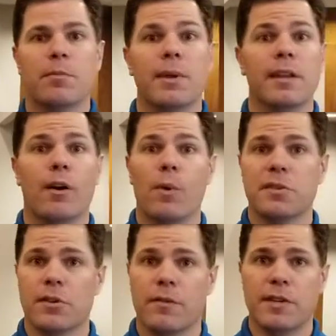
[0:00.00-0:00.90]
depending on what
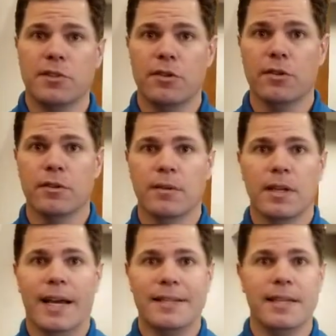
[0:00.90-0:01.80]
service you're
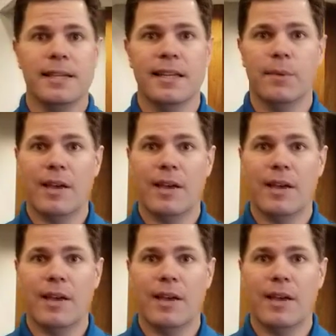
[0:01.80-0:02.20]
attending.